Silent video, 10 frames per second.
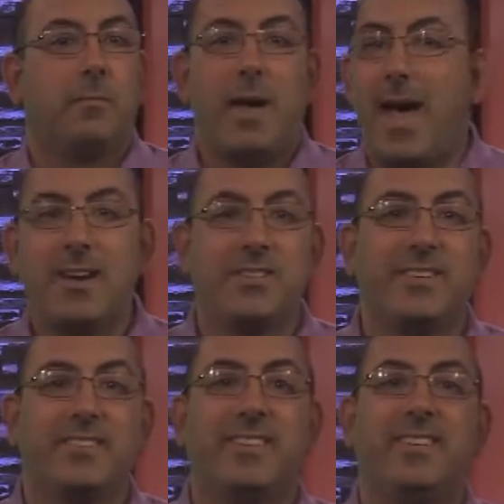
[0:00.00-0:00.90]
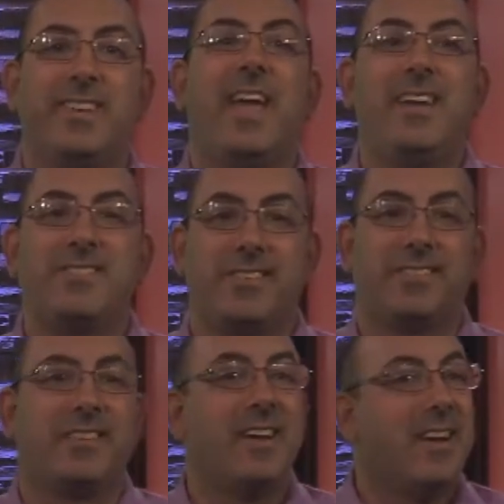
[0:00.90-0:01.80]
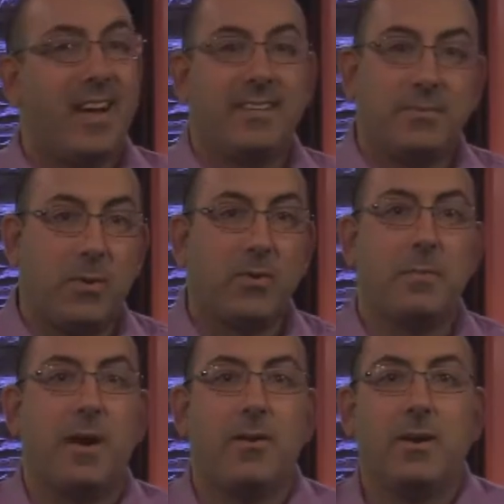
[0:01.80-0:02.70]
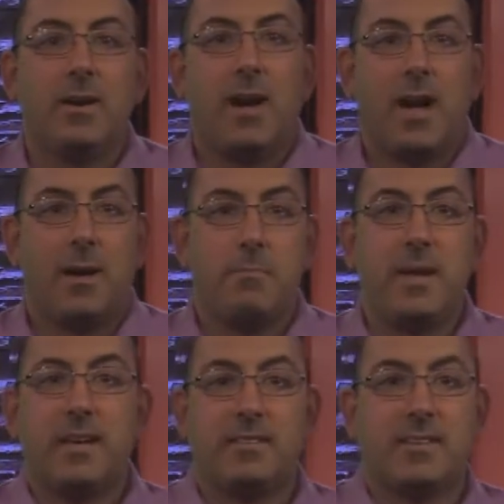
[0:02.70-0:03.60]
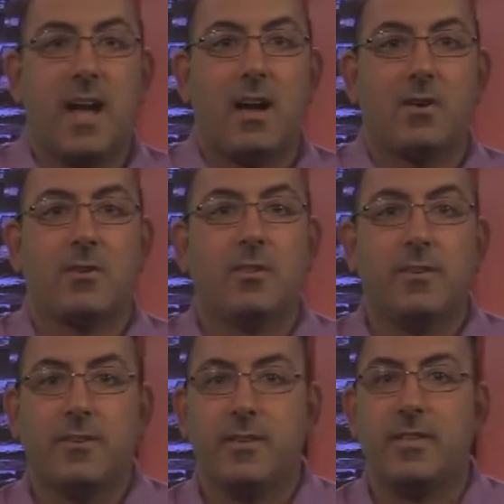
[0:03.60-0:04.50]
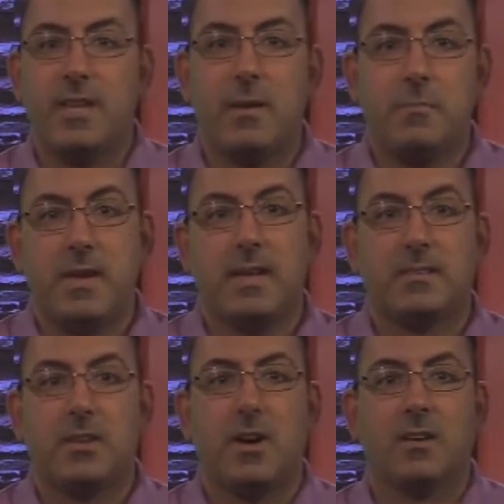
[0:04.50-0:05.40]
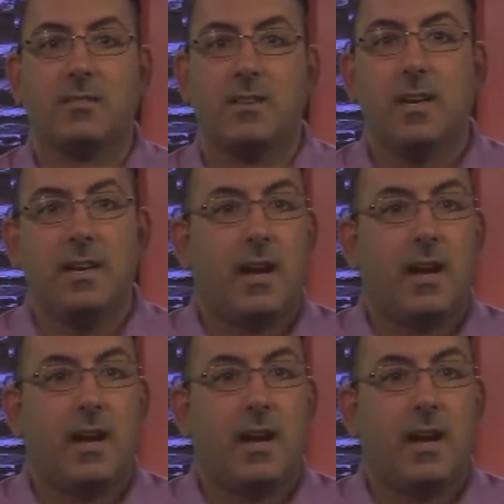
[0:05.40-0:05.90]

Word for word: Passion is contagious. I spoke about uh, Manny Scott earlier in the MPS talks.